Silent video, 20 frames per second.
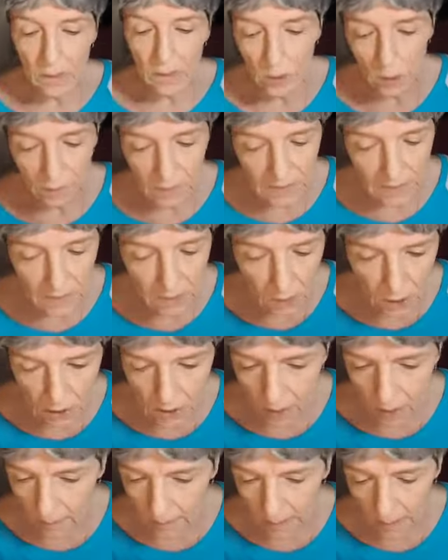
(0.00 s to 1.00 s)
Don't
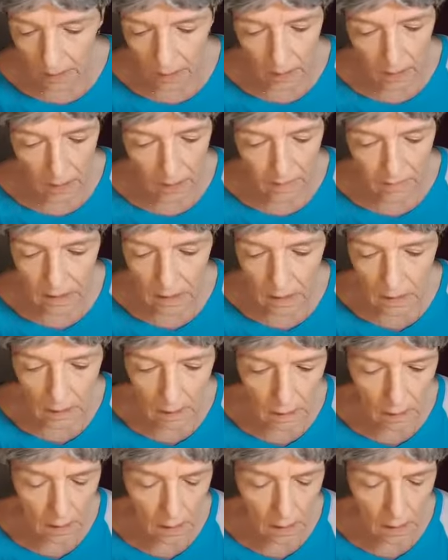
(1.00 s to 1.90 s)
misunderstand me. I love it.